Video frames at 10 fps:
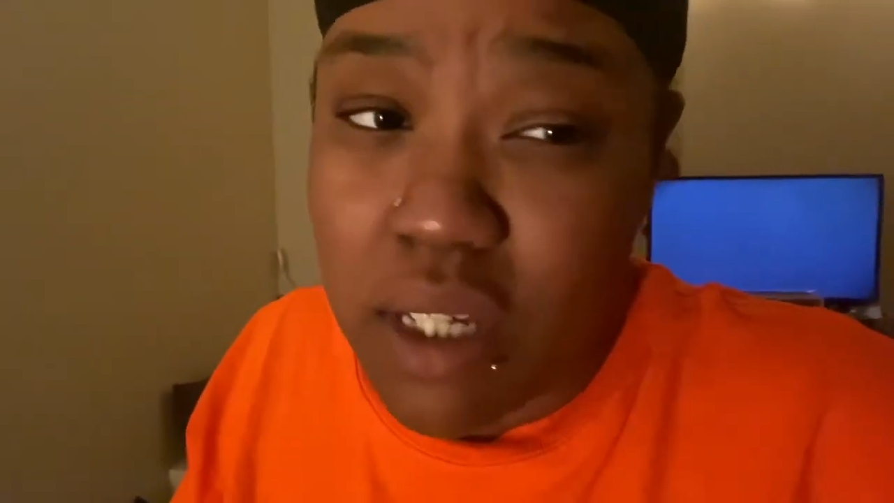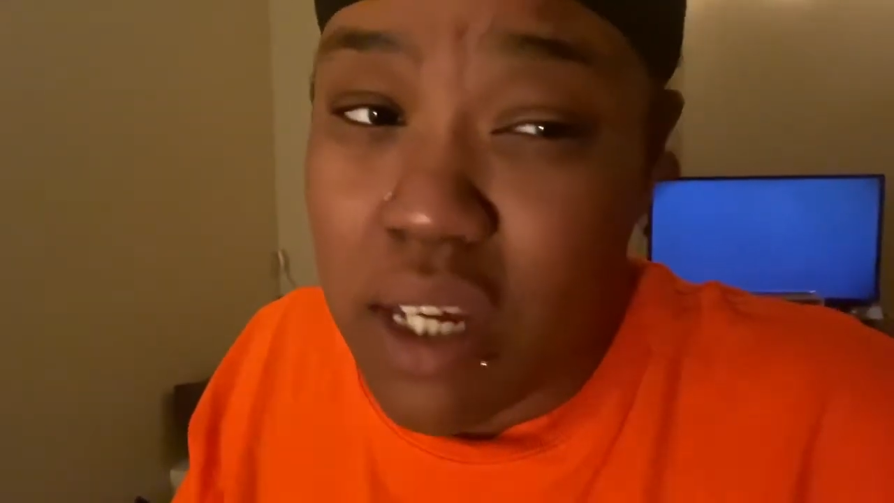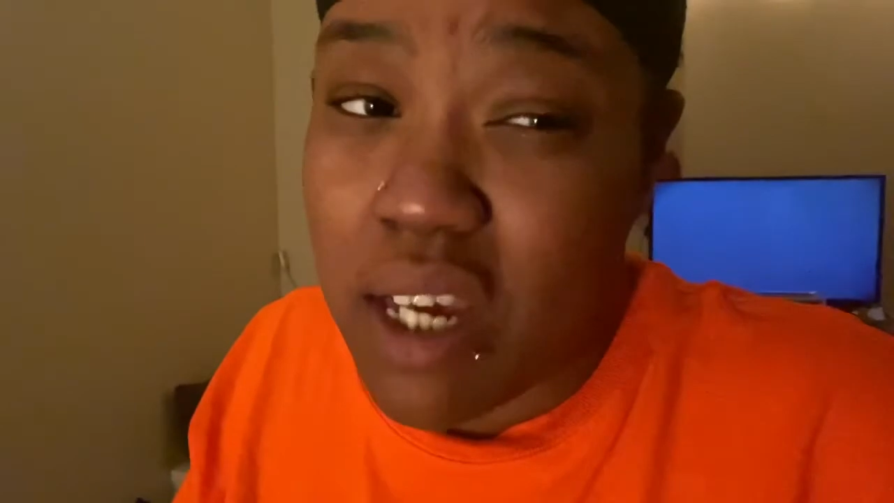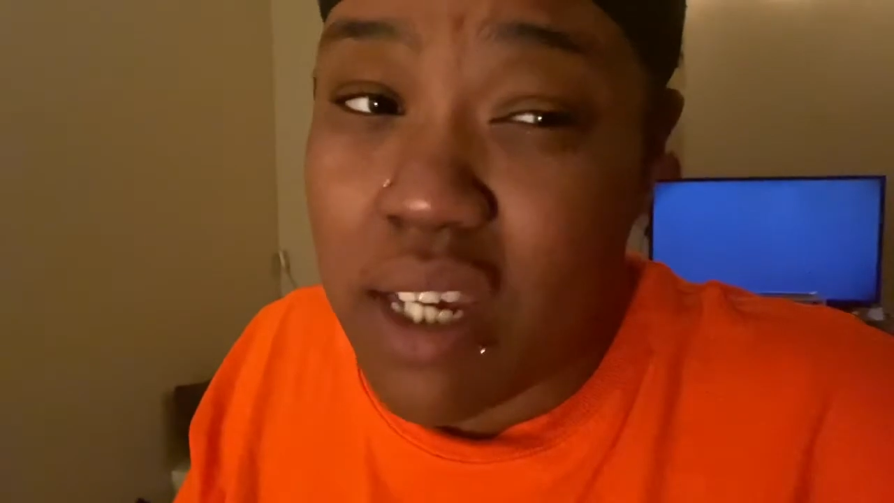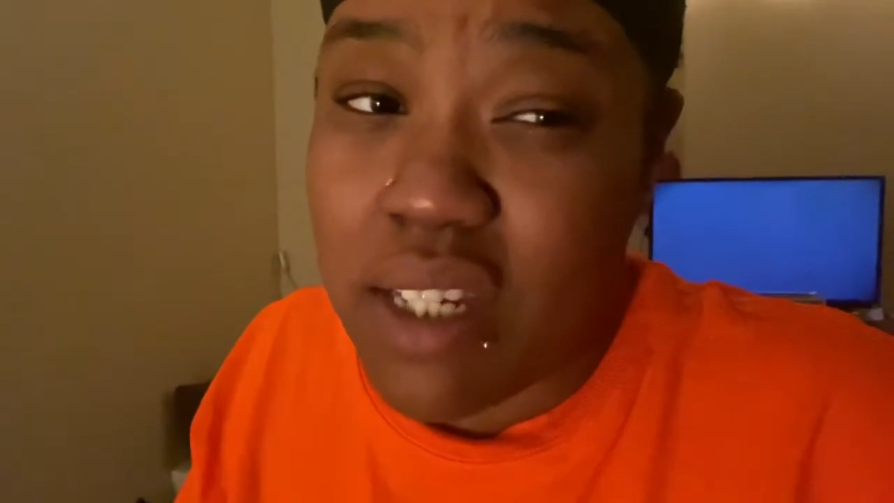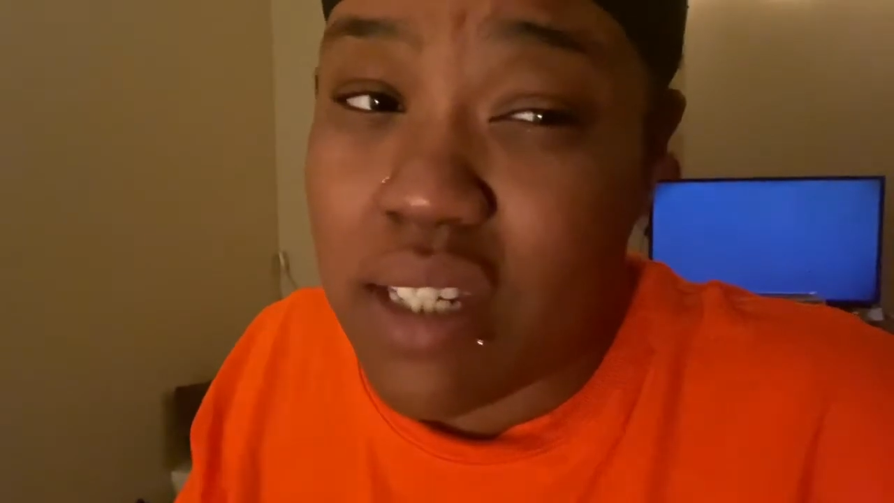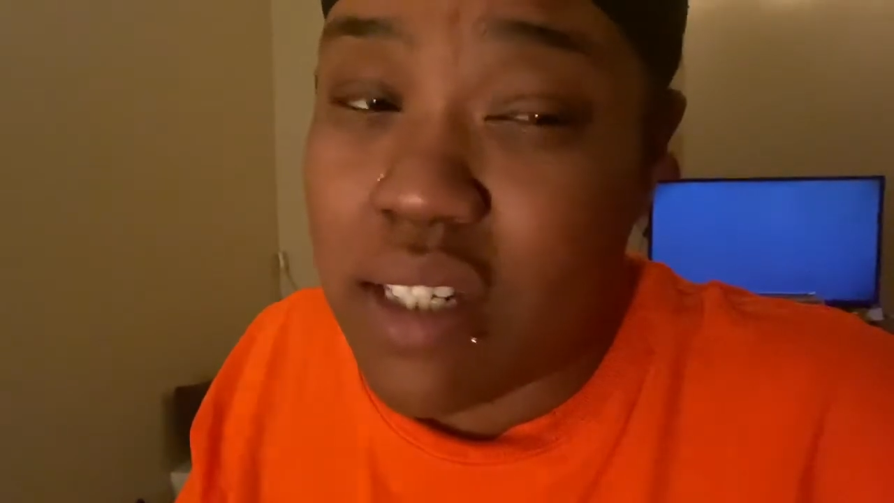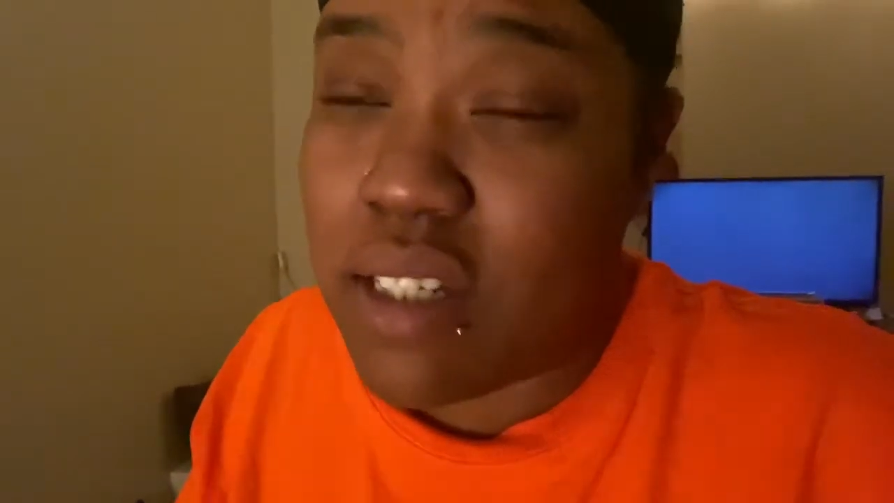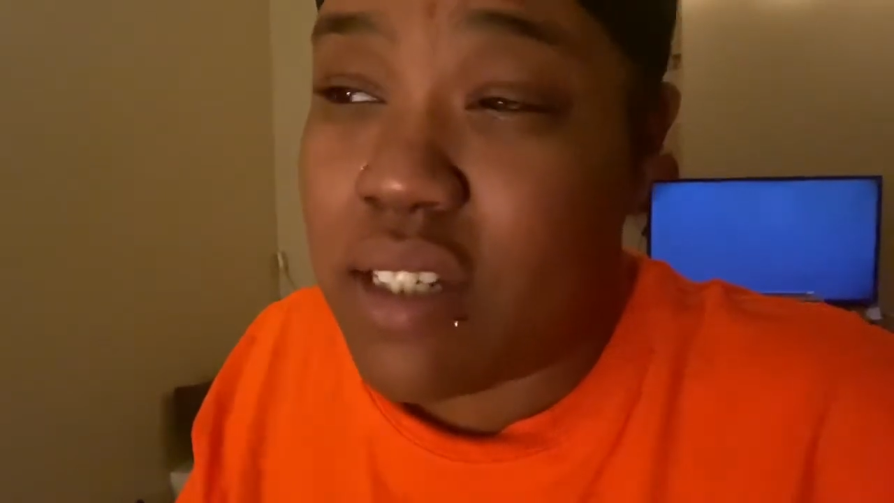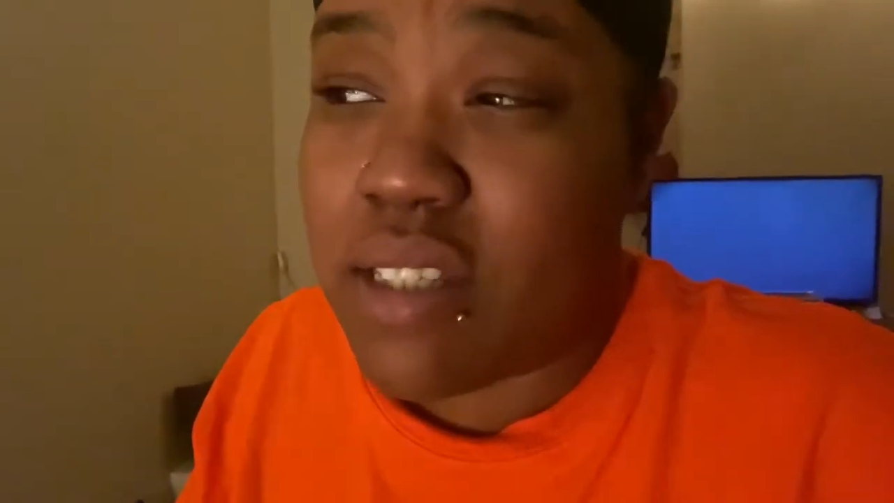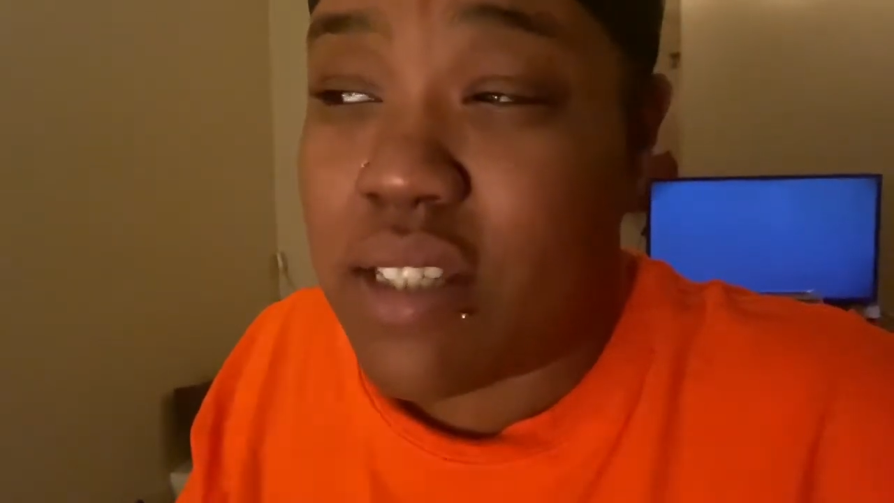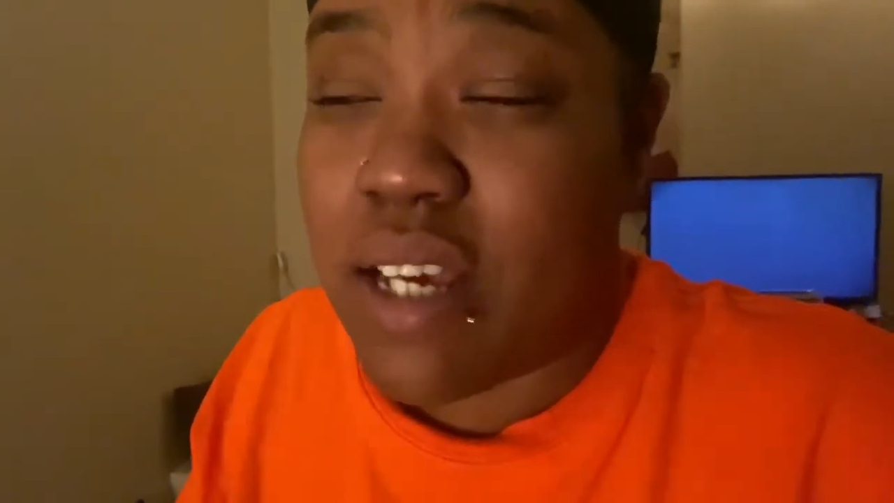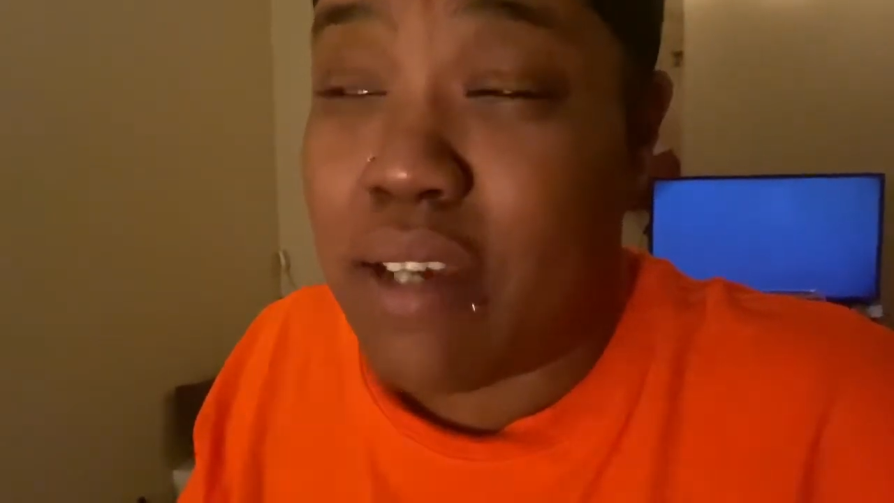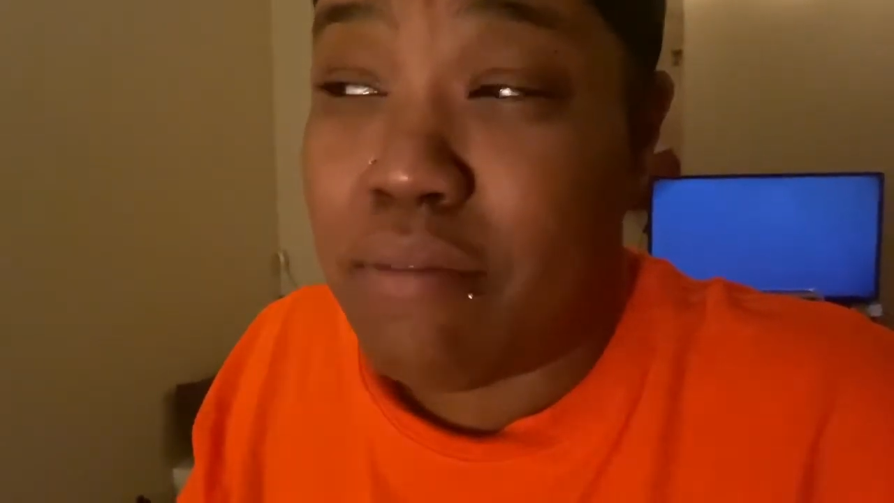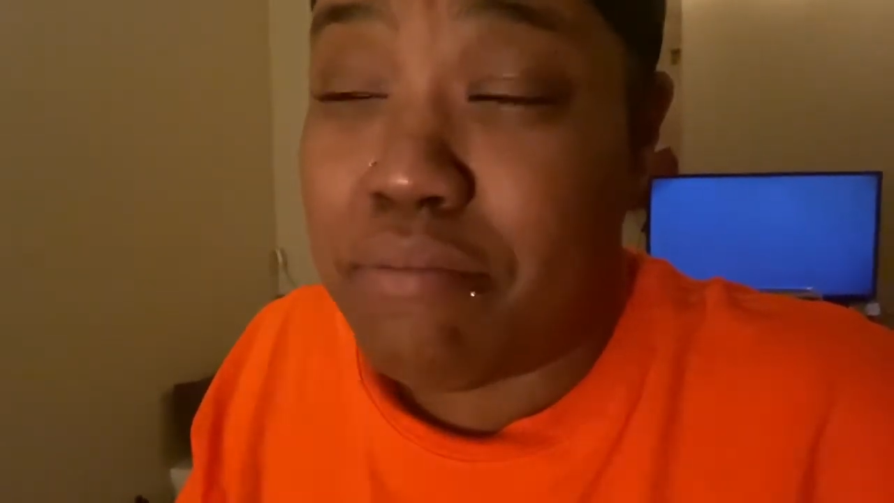I ain't did it in like